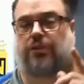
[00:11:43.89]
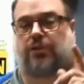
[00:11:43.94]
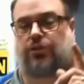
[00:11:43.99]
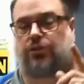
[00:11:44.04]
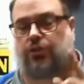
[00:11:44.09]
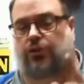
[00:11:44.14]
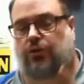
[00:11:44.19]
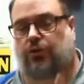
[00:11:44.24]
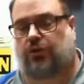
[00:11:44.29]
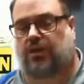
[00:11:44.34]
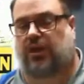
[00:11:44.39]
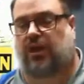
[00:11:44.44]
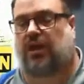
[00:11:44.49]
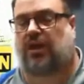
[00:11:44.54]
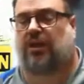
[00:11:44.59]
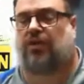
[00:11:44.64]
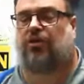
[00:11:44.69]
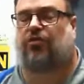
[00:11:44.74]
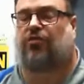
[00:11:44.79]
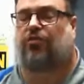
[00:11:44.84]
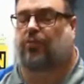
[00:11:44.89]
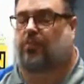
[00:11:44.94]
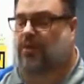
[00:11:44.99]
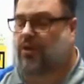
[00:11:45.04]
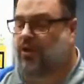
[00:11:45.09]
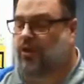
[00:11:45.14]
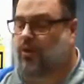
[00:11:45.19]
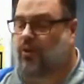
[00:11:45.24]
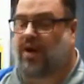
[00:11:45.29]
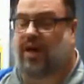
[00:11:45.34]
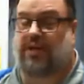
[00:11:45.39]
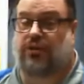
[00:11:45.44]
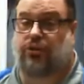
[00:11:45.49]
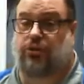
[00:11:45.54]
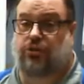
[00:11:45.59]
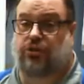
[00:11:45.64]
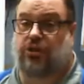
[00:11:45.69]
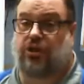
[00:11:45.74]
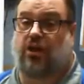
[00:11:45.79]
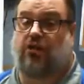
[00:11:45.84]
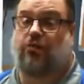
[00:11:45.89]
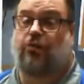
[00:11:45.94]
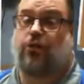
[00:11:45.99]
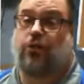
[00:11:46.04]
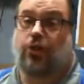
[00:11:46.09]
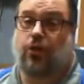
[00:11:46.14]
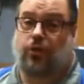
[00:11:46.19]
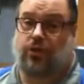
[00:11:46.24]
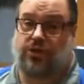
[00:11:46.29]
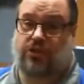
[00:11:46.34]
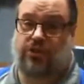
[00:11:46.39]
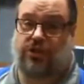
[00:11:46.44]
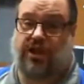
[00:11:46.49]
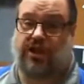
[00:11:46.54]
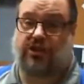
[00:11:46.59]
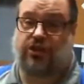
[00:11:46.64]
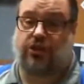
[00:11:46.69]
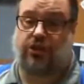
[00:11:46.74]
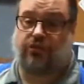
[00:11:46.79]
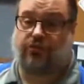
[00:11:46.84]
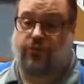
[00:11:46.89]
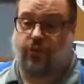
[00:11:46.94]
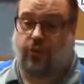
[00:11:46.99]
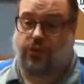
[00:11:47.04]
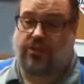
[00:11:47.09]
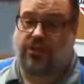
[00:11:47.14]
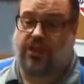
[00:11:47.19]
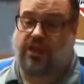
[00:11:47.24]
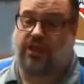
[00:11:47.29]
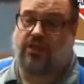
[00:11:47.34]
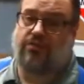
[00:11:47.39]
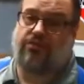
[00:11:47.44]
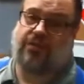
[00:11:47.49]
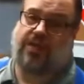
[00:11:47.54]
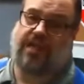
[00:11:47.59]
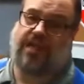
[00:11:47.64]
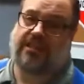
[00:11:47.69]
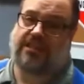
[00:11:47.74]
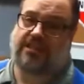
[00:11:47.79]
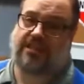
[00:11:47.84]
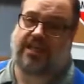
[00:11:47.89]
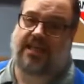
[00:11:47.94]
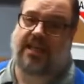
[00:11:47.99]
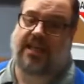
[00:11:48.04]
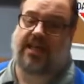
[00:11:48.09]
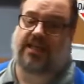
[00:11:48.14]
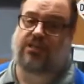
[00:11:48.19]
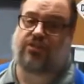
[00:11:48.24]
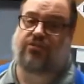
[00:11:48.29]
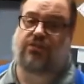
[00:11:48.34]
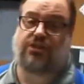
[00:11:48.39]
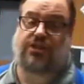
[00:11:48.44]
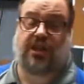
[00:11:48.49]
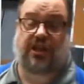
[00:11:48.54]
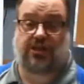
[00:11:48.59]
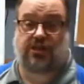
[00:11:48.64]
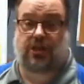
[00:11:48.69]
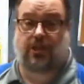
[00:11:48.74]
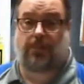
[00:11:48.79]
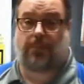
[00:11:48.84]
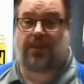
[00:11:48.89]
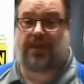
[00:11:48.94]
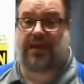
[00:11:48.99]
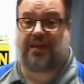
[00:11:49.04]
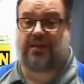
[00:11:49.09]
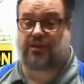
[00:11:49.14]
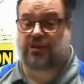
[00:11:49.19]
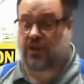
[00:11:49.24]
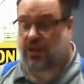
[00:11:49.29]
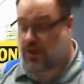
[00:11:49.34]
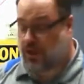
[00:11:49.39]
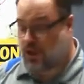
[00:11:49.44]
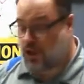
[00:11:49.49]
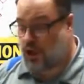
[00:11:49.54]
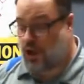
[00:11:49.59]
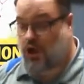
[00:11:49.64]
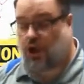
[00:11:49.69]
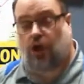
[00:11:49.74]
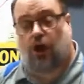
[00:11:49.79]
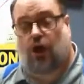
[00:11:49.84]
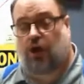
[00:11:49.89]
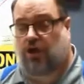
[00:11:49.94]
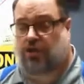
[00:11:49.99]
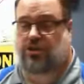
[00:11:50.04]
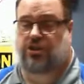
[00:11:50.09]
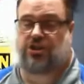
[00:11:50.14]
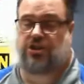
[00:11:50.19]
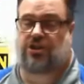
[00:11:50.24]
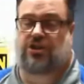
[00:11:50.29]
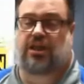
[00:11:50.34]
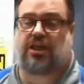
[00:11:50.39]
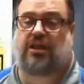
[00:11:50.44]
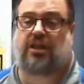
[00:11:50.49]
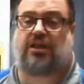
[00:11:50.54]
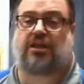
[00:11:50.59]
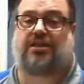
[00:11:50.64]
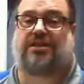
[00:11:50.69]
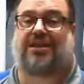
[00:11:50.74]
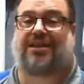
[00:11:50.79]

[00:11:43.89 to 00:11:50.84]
So you need to familiarize yourself with Section 14 of the SDS for touch-up paints, caulks, and sealants.